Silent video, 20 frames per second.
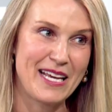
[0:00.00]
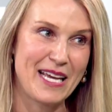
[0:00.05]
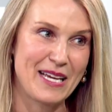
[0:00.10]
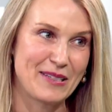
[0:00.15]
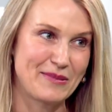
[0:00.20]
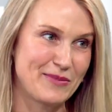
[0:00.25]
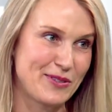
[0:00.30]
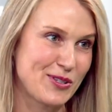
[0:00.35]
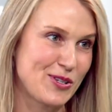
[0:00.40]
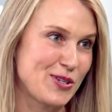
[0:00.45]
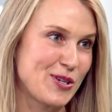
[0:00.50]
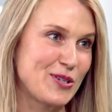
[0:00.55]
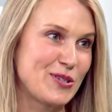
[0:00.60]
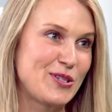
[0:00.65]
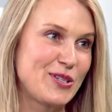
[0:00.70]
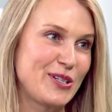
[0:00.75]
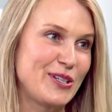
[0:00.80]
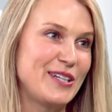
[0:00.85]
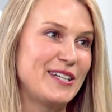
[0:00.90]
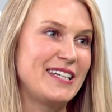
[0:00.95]
Animal
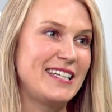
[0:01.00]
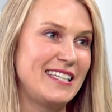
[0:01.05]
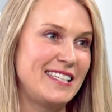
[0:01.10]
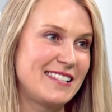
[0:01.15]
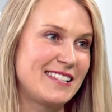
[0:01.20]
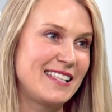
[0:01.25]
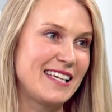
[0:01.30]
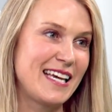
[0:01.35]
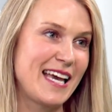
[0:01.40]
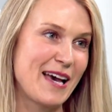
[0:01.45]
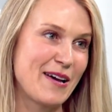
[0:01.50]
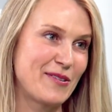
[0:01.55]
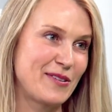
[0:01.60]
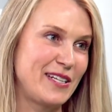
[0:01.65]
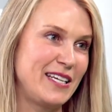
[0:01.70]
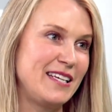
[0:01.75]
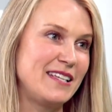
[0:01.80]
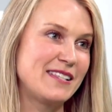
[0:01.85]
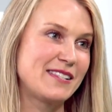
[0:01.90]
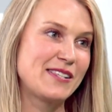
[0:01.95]
Shelter is the
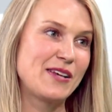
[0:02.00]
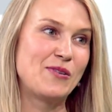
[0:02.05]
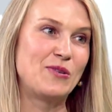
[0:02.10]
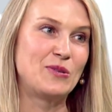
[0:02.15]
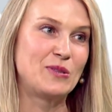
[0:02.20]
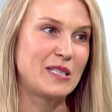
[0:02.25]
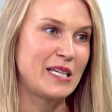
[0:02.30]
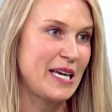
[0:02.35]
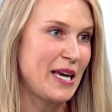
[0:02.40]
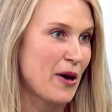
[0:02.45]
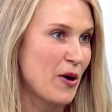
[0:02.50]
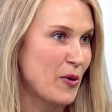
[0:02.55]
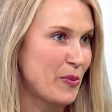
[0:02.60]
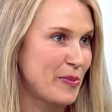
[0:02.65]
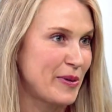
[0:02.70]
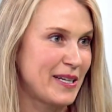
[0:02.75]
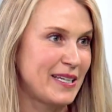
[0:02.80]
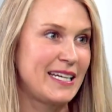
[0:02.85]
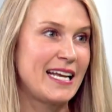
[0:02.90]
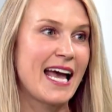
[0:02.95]
county's only
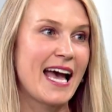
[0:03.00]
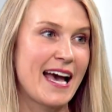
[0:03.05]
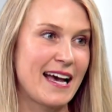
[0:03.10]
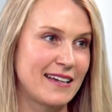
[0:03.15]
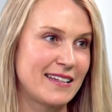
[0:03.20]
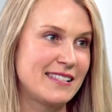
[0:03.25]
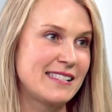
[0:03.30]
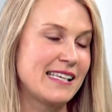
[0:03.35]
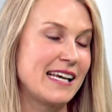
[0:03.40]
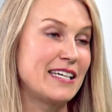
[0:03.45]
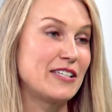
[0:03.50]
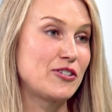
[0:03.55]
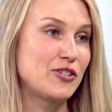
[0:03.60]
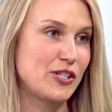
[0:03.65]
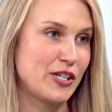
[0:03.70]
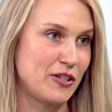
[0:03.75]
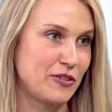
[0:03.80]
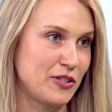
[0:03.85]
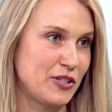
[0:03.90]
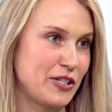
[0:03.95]
open access
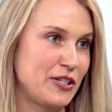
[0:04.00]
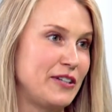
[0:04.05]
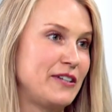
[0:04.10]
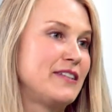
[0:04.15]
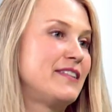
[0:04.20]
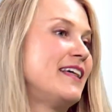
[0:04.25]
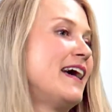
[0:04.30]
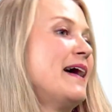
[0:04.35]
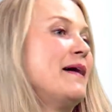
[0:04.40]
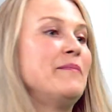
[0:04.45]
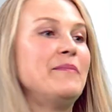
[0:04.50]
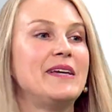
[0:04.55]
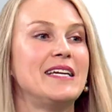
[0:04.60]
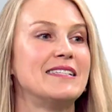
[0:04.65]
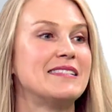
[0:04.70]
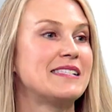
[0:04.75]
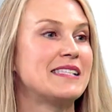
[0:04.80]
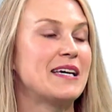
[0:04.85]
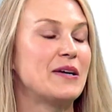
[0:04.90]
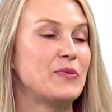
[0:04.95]
shelter. That
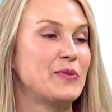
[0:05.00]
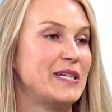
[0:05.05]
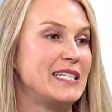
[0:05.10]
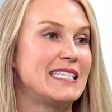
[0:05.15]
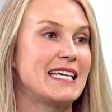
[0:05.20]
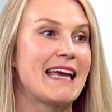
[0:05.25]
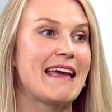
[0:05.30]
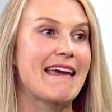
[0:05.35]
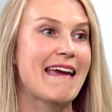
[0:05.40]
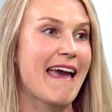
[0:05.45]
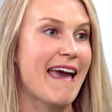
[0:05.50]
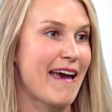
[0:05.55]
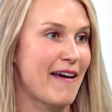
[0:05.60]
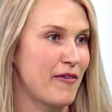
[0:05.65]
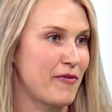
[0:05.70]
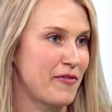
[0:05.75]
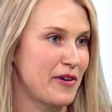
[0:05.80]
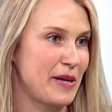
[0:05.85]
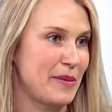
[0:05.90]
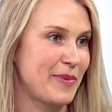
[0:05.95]
means that we take
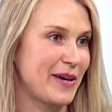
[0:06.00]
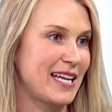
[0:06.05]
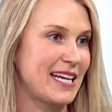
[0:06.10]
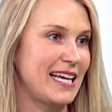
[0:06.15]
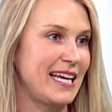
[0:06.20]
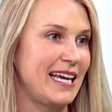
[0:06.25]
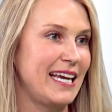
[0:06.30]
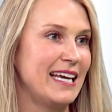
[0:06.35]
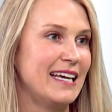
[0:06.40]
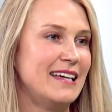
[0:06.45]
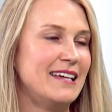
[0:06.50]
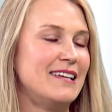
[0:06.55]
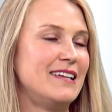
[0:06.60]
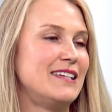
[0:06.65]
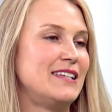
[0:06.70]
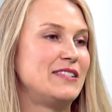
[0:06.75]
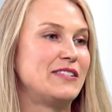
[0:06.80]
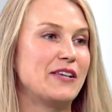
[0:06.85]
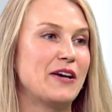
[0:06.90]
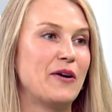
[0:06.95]
everybody.
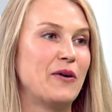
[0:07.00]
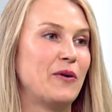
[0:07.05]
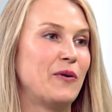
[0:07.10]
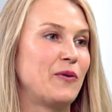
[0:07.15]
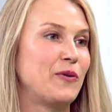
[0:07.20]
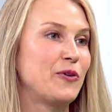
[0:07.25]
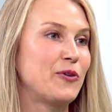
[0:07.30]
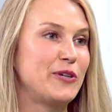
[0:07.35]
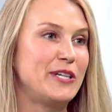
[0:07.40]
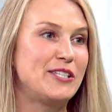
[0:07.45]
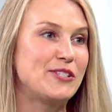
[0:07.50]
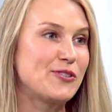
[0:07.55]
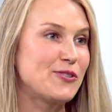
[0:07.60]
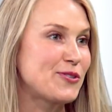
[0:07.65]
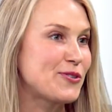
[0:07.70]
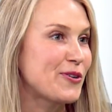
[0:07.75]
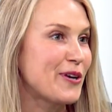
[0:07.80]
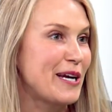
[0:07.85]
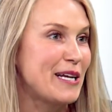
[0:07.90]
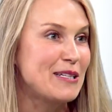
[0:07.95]
So
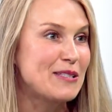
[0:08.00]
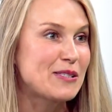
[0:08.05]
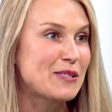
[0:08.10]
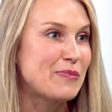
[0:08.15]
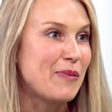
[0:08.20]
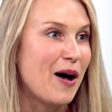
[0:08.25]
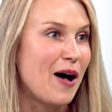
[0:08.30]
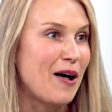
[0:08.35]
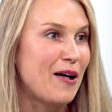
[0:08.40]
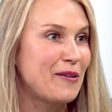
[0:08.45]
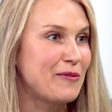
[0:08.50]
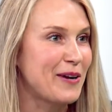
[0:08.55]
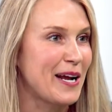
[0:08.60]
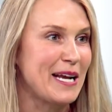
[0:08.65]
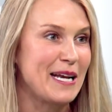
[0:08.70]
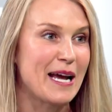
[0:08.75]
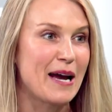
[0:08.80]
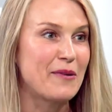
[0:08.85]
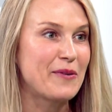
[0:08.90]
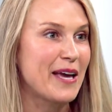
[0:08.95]
creatures great and small. Right
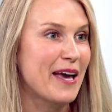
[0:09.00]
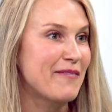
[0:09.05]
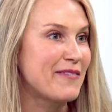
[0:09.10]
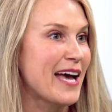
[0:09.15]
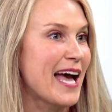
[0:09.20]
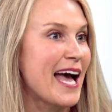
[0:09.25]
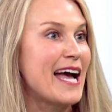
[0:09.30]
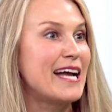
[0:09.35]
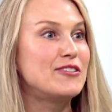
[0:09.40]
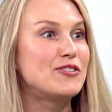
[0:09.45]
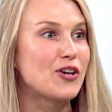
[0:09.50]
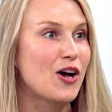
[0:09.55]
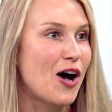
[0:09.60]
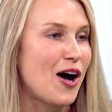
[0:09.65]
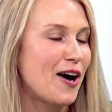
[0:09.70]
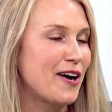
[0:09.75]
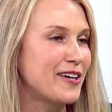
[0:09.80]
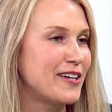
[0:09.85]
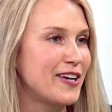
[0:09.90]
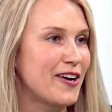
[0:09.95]
now we have a
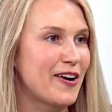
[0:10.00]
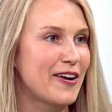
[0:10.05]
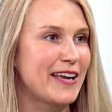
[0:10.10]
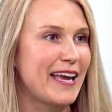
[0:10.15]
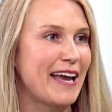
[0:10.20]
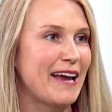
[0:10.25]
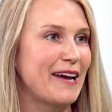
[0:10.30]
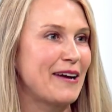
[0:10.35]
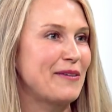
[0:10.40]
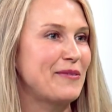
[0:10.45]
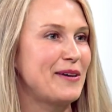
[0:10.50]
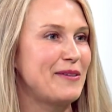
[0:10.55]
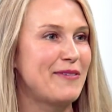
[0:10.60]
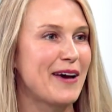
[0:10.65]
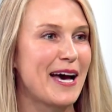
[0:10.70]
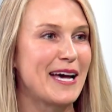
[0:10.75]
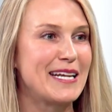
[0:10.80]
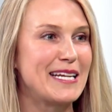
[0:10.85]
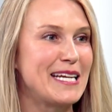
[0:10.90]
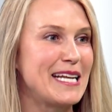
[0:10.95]
hedgehog in our care. We've
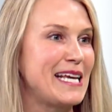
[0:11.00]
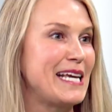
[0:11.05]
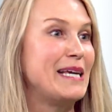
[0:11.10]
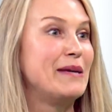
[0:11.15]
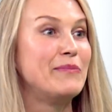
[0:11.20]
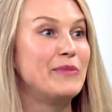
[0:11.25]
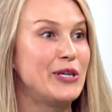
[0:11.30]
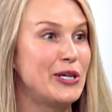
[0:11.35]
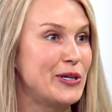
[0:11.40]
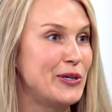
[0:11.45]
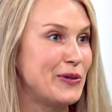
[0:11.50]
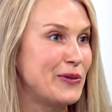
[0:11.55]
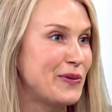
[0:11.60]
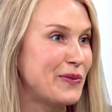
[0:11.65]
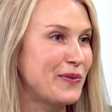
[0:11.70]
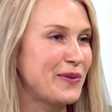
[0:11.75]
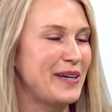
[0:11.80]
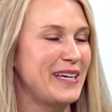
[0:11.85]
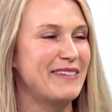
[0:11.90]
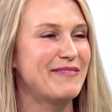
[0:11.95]
had an emu.
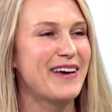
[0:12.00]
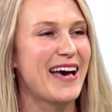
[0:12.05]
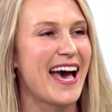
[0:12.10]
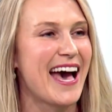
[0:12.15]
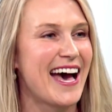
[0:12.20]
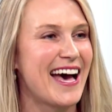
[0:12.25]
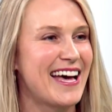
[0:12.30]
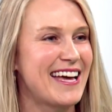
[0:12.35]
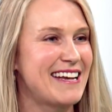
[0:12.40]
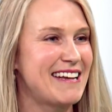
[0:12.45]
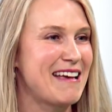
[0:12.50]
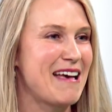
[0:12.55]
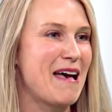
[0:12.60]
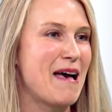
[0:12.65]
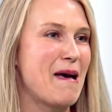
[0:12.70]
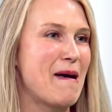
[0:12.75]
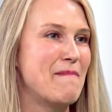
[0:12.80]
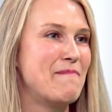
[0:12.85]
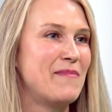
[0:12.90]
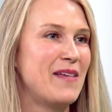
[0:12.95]
We've had
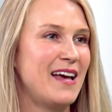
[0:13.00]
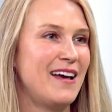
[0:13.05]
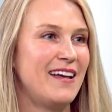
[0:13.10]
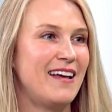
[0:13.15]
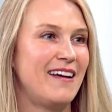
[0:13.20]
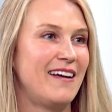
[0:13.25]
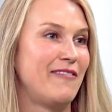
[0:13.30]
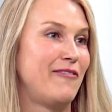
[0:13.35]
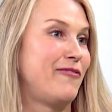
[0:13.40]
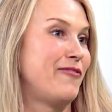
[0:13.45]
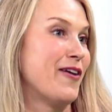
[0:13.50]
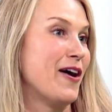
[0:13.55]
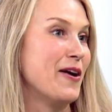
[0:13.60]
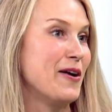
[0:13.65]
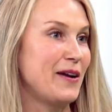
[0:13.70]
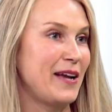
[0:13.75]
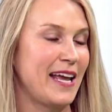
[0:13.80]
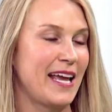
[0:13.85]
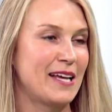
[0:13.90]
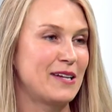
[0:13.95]
um,
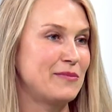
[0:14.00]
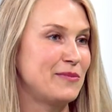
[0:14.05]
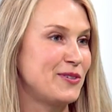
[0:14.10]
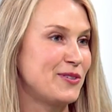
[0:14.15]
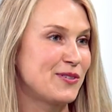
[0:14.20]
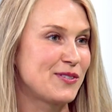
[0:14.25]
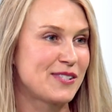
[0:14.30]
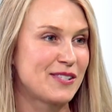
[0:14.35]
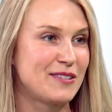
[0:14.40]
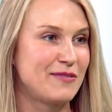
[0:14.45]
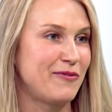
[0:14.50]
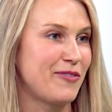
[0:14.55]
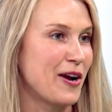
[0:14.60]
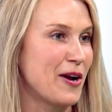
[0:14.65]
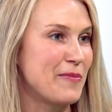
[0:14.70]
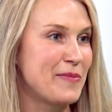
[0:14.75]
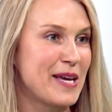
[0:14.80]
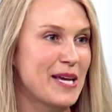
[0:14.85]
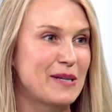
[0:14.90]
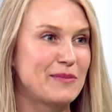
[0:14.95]
Farm animals,
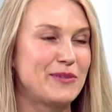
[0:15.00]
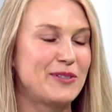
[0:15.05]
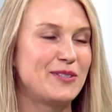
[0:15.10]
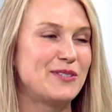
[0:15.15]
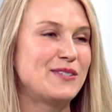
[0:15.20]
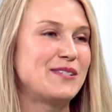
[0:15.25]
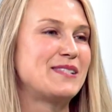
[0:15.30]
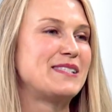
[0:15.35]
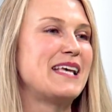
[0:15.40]
farm animals,